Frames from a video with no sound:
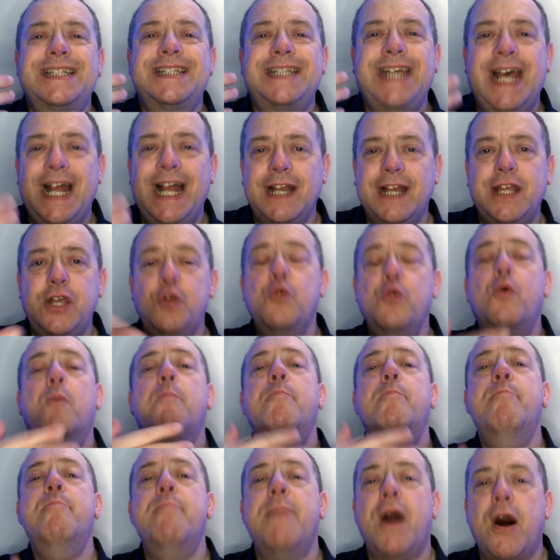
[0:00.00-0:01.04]
tell you
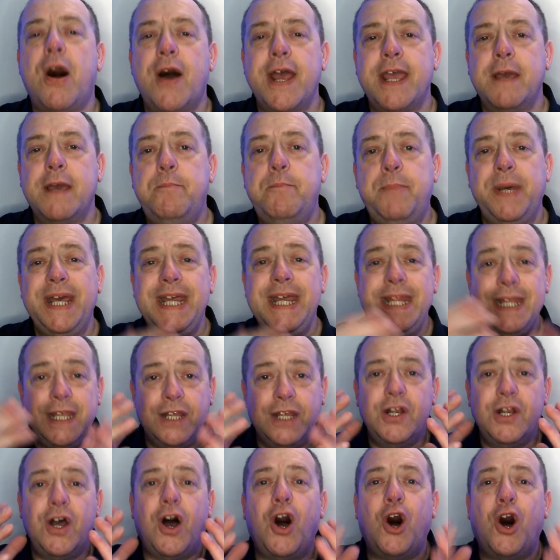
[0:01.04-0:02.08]
my
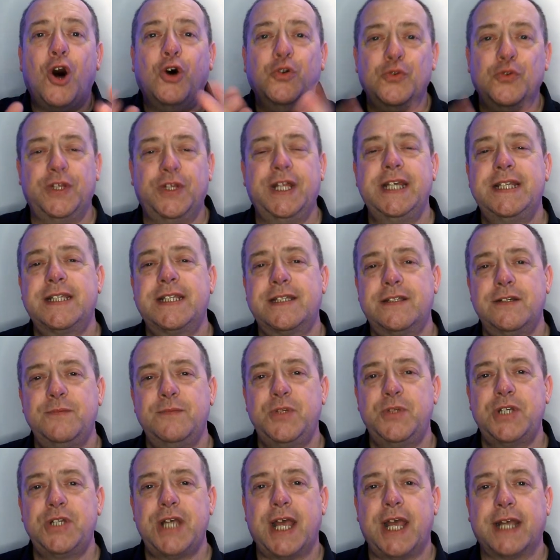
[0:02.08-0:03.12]
opinion on this
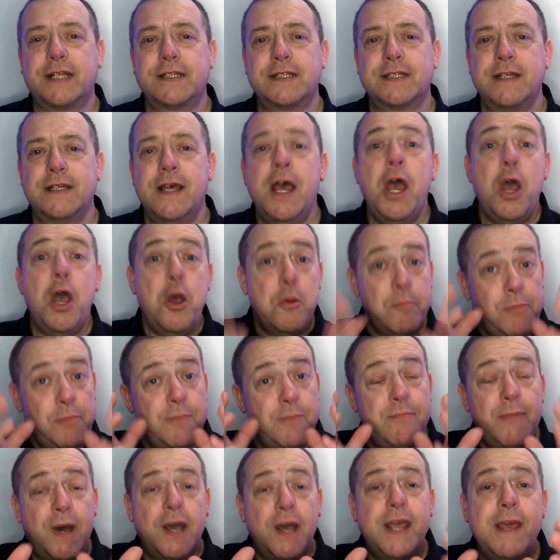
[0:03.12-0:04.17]
subject. But
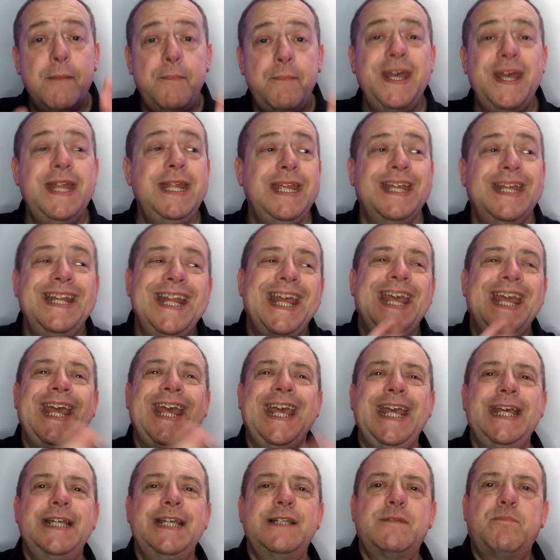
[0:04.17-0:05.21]
my opinion
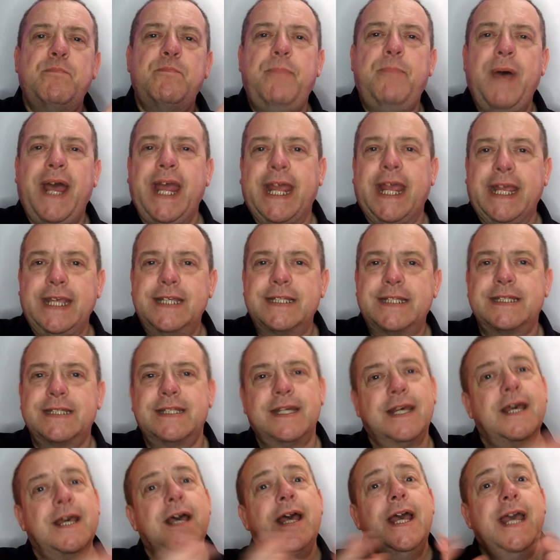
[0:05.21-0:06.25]
is based
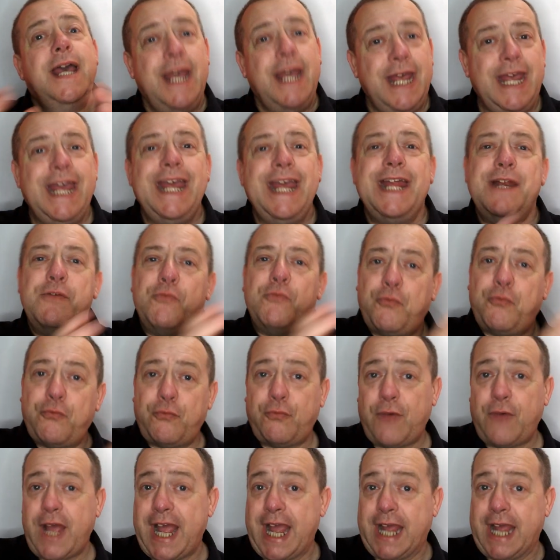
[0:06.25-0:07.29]
in
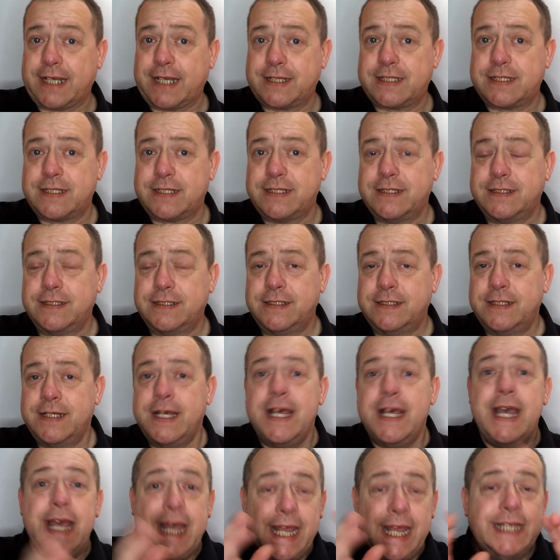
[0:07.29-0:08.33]
fact.
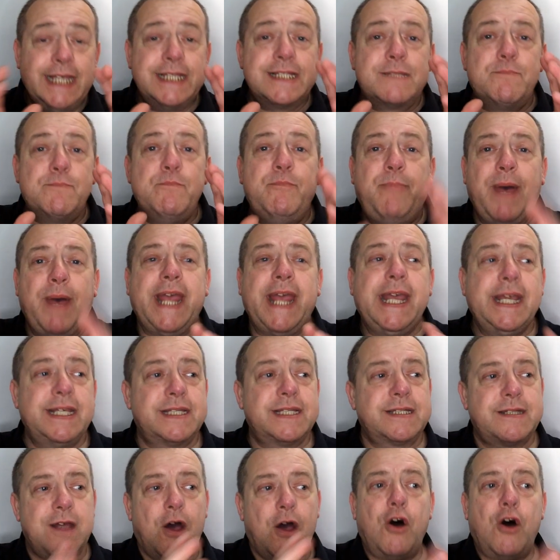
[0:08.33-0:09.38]
It's
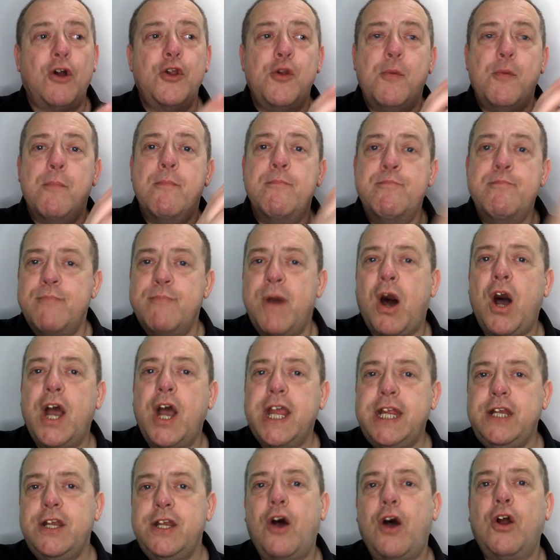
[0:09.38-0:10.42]
based on my
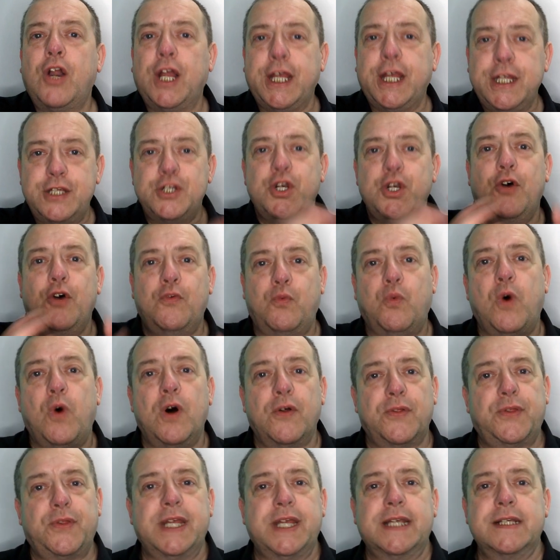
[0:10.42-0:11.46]
knowledge of
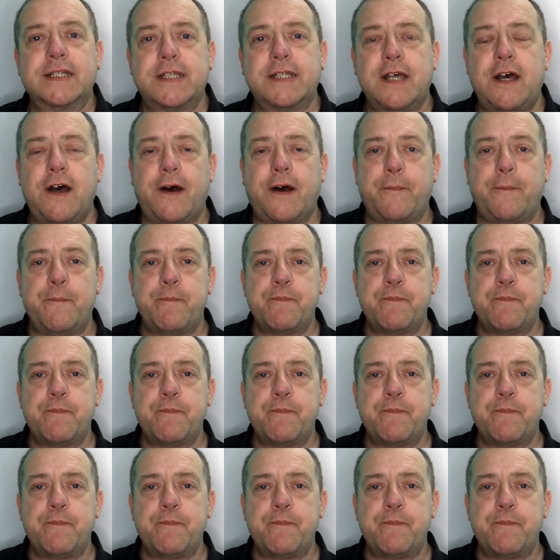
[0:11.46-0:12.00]
what things are.